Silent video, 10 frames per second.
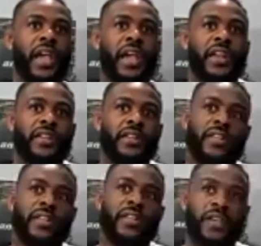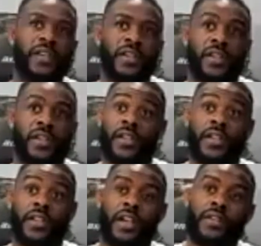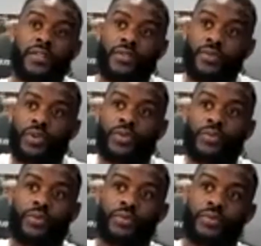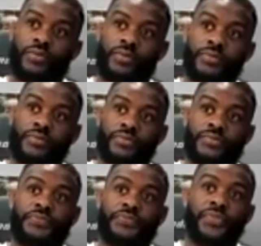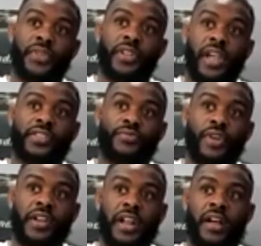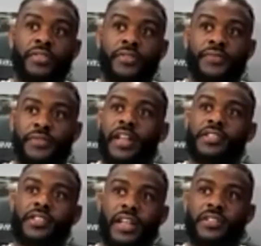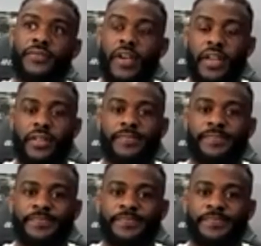and yeah, we'll, as of right now, the, that's that's the fight.